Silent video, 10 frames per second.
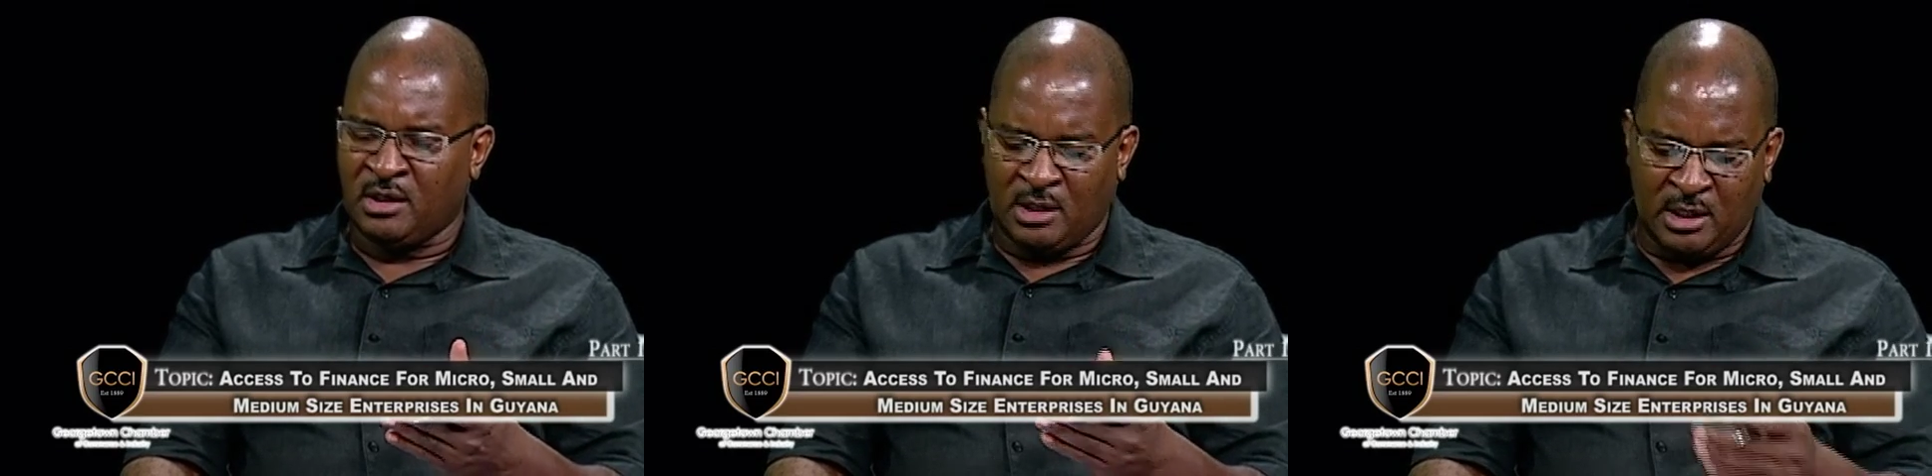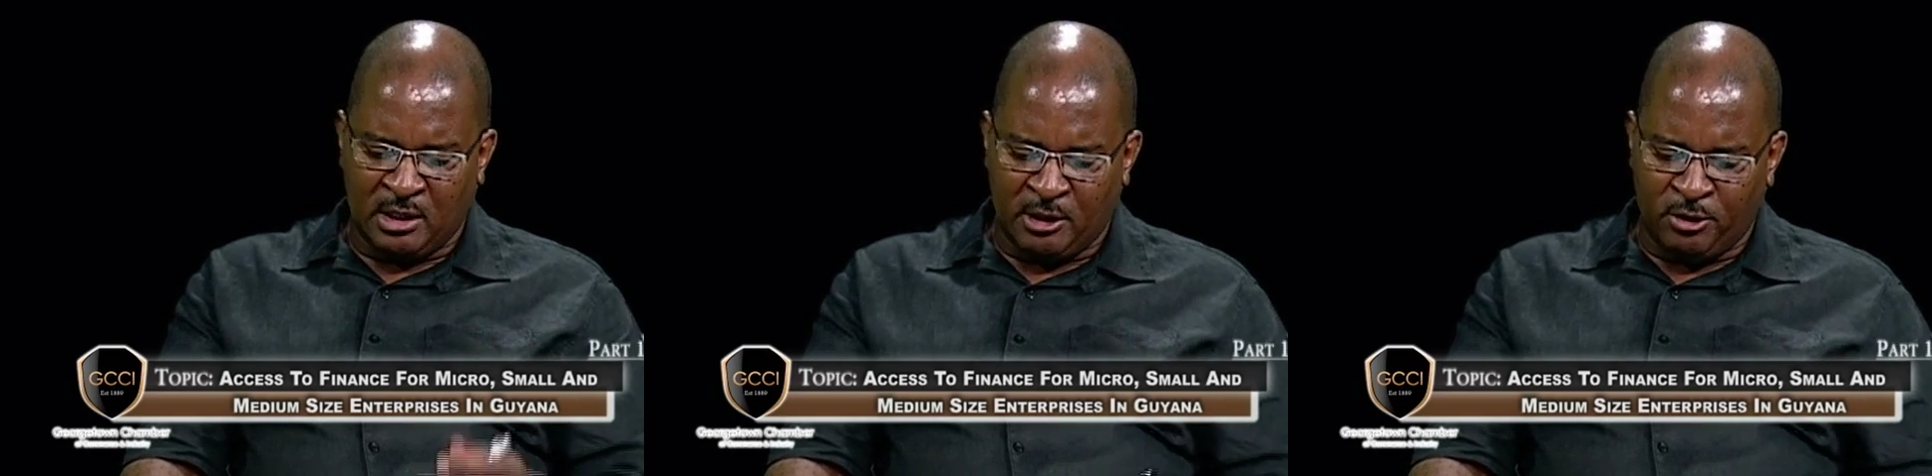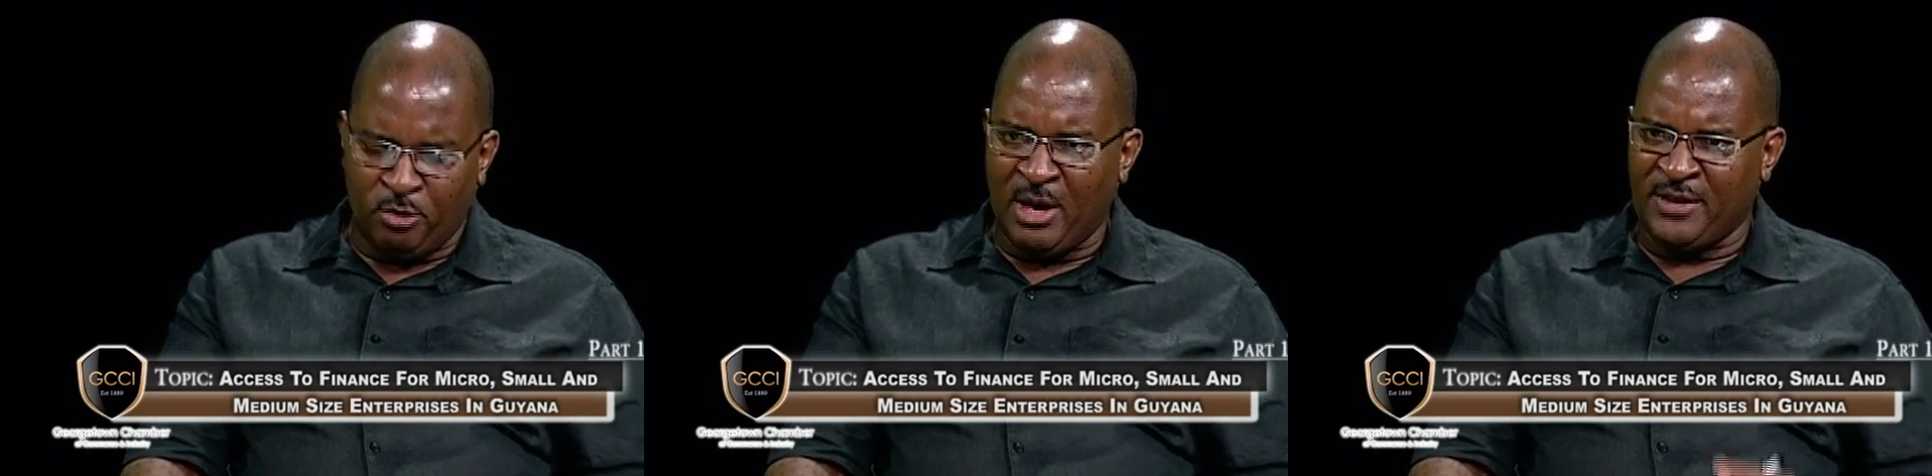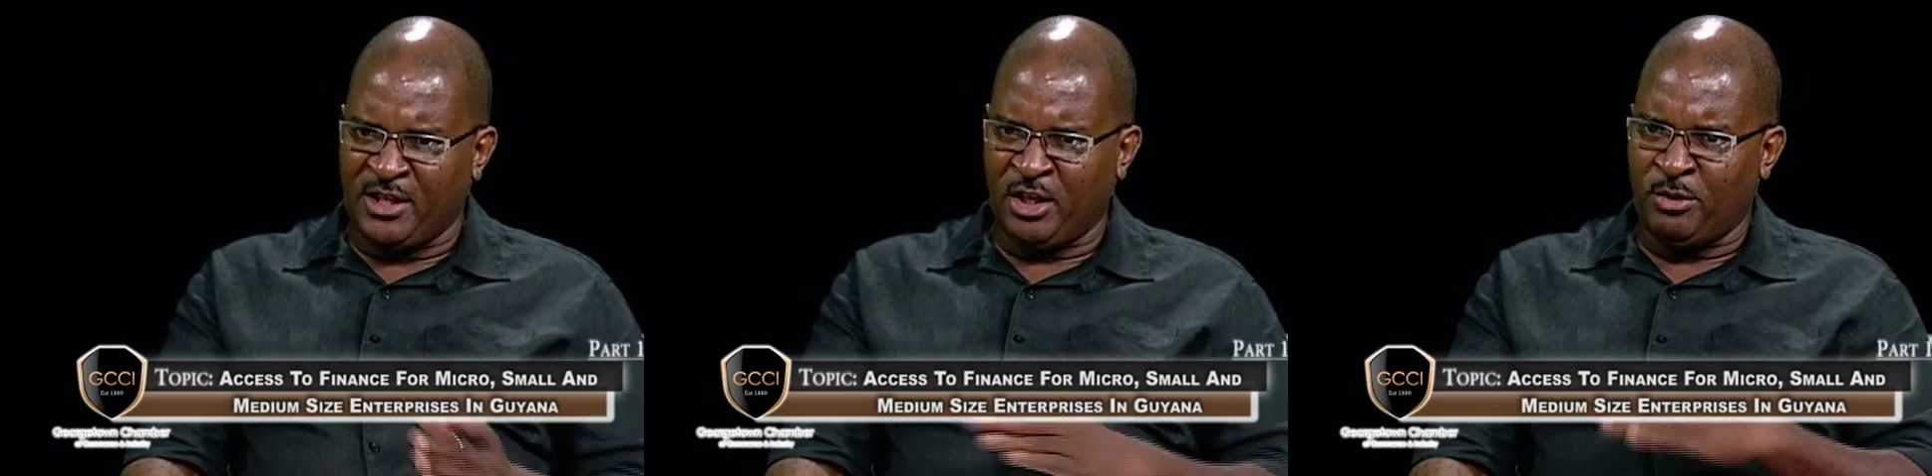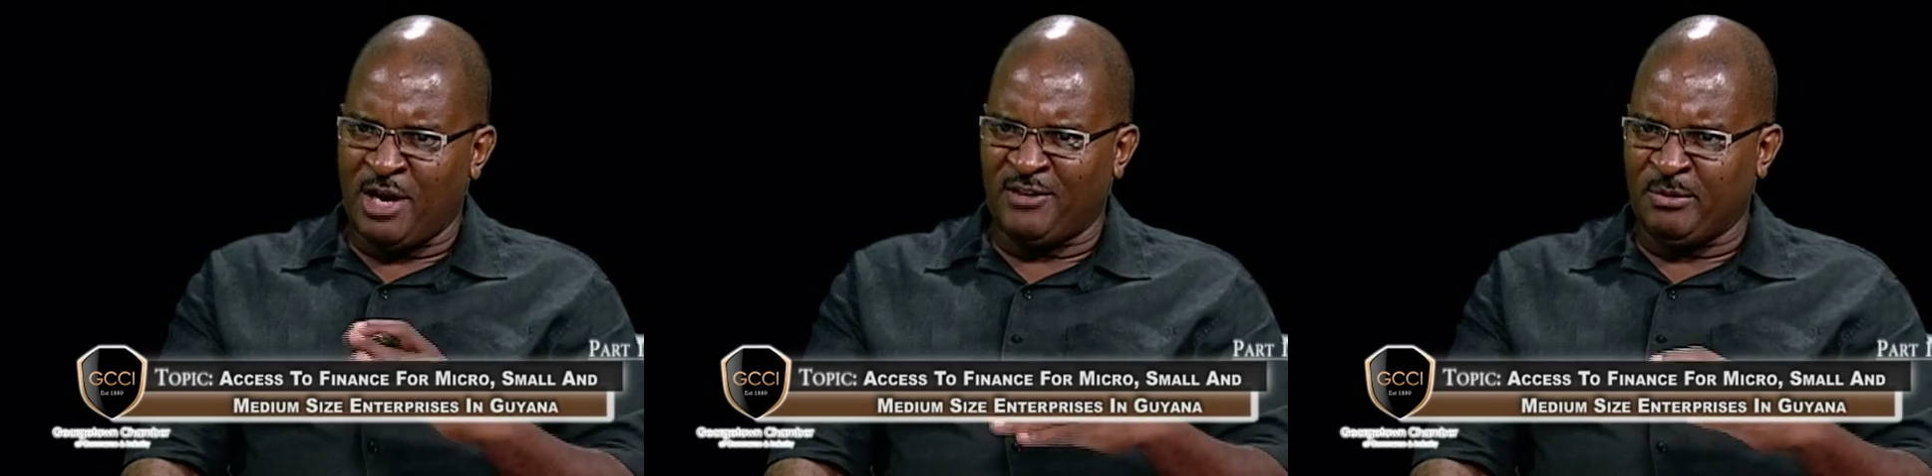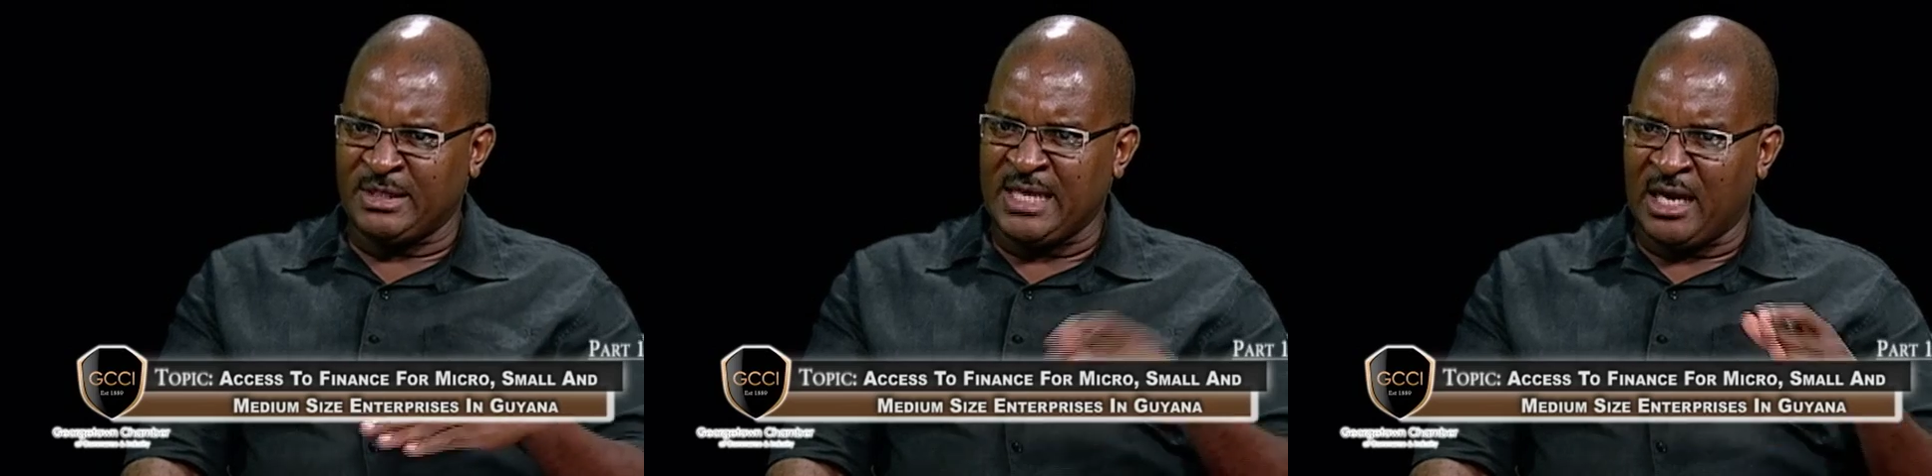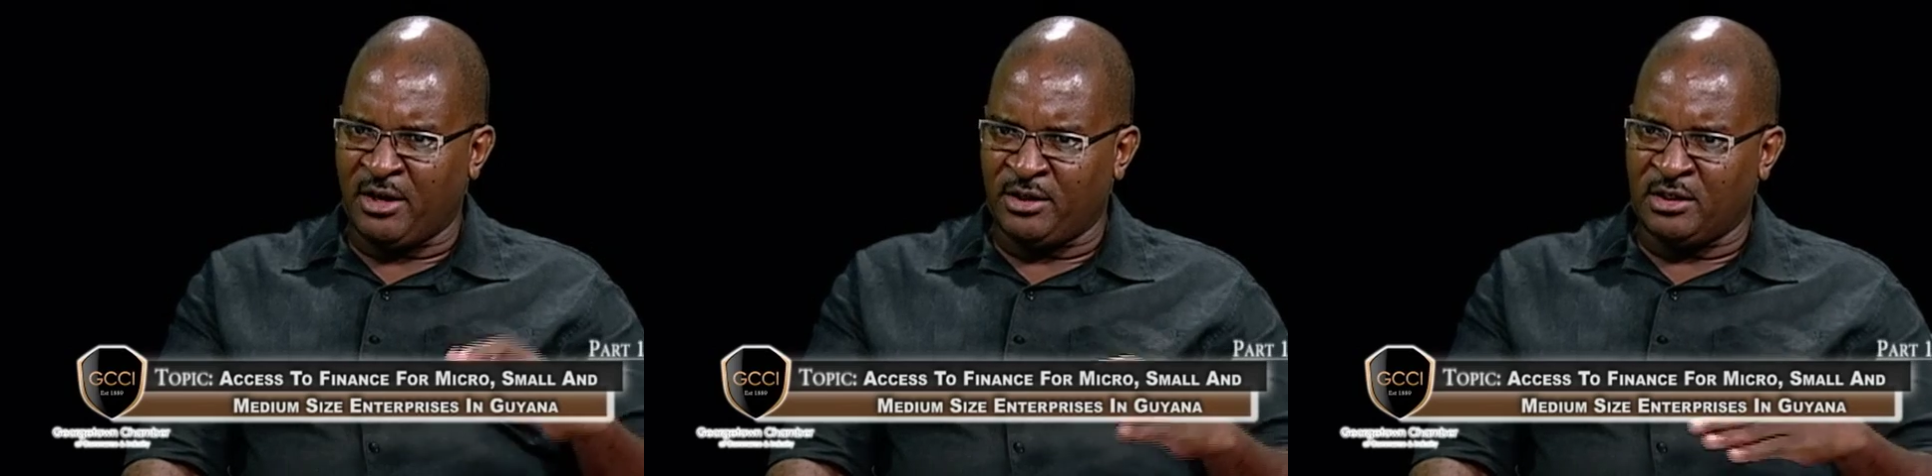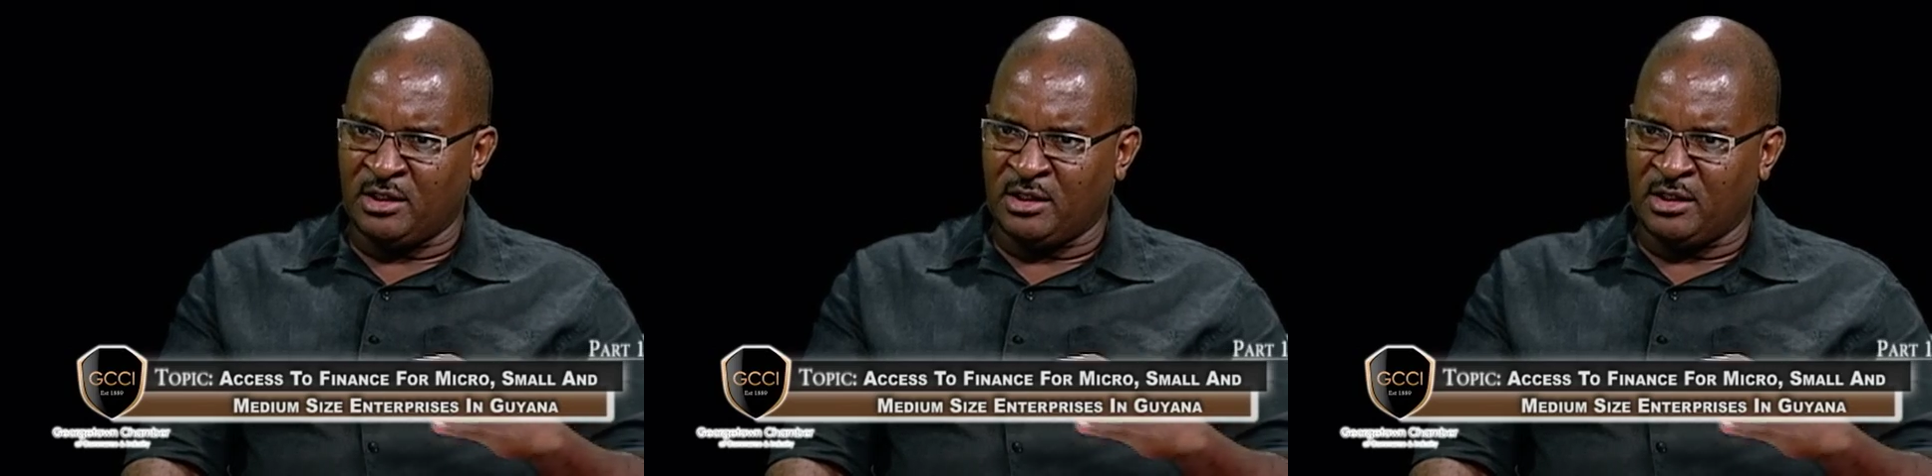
I think you have them staggered